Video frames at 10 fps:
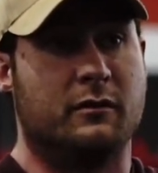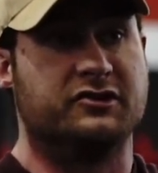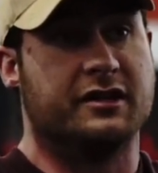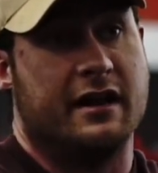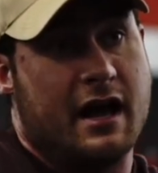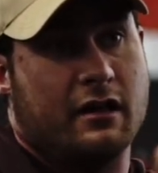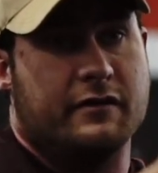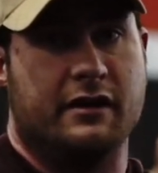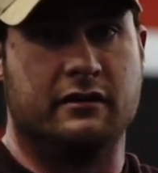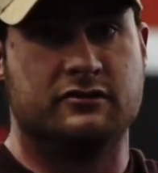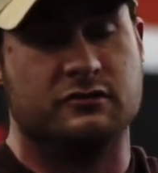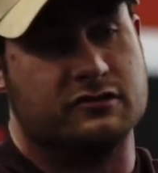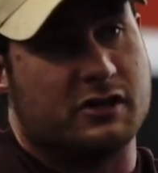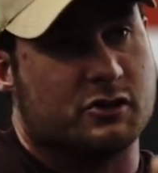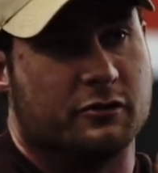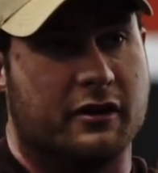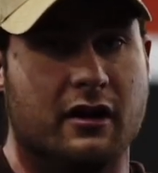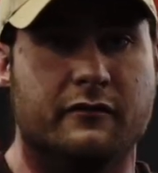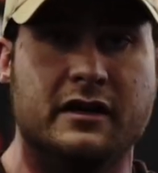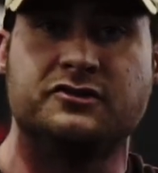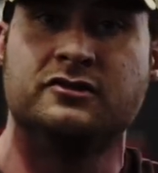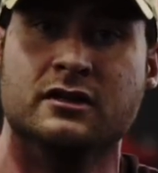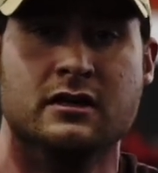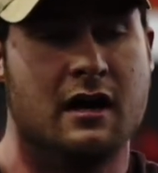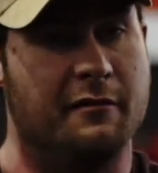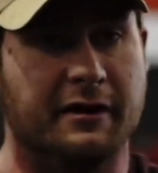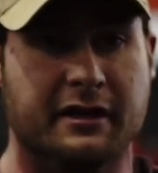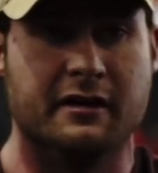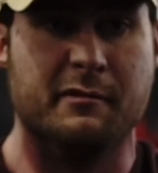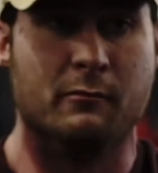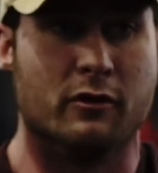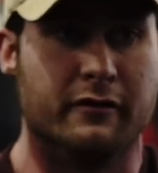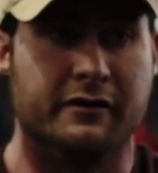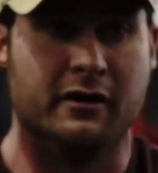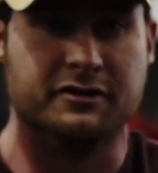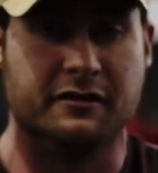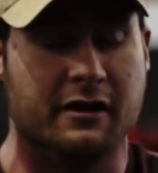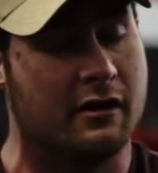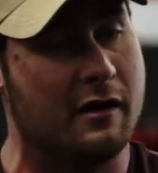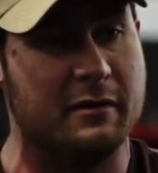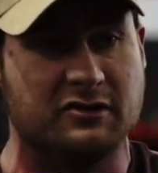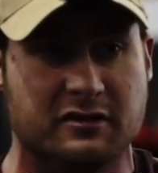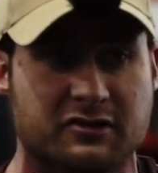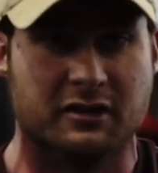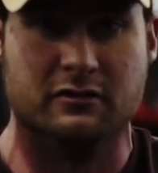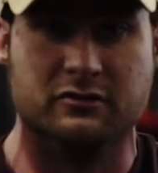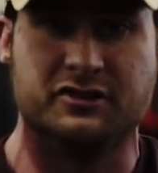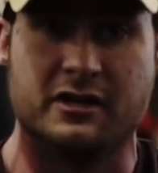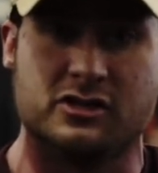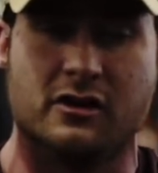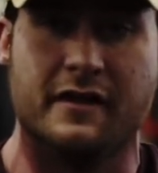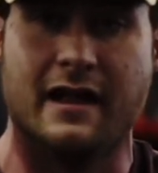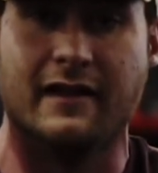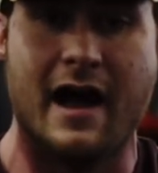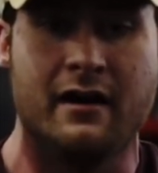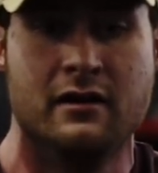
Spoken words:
once again, elevating. As soon as that shoulder elevates, I'm gonna get a bit more rear delt in there. I'm basically just gonna lose tension on that lat.